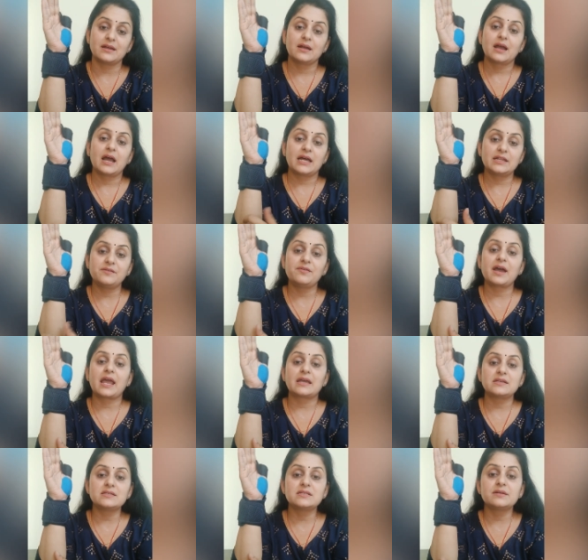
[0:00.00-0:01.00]

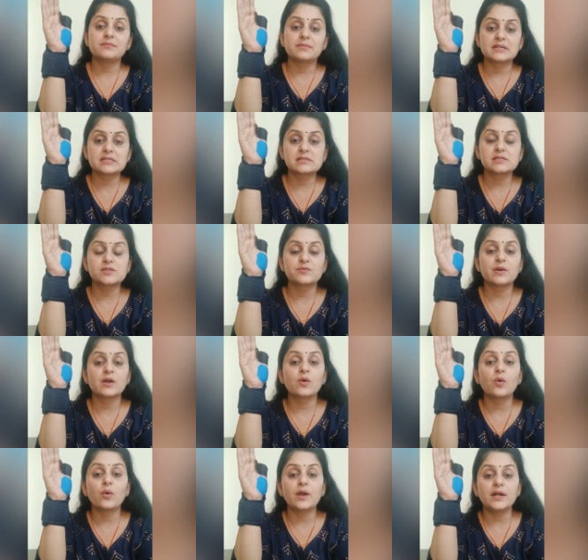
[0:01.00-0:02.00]
Otherwise the muscles will
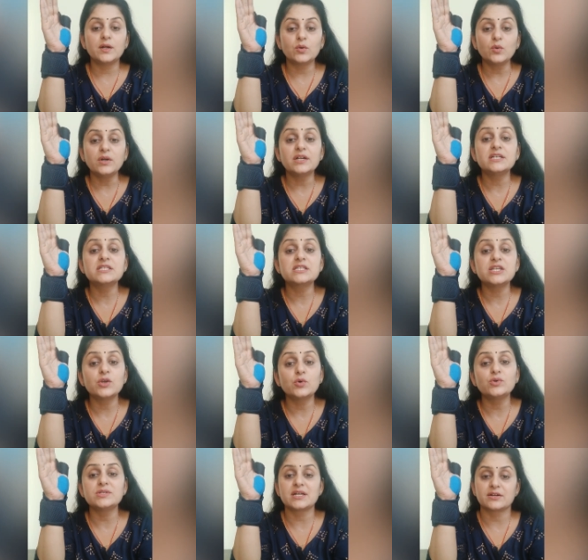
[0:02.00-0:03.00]
go into
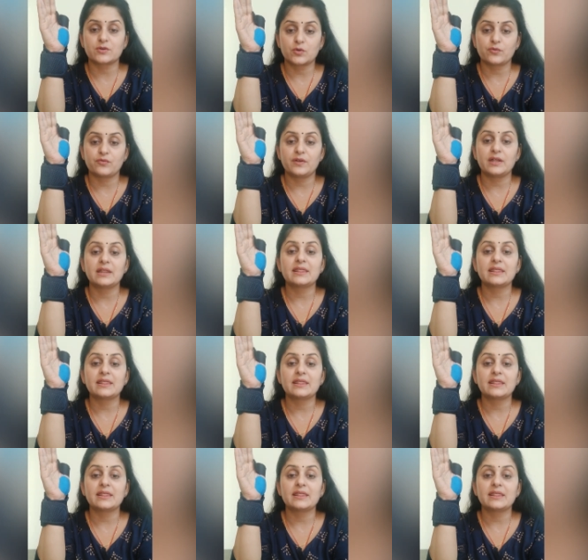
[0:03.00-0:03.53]
disuse atrophy.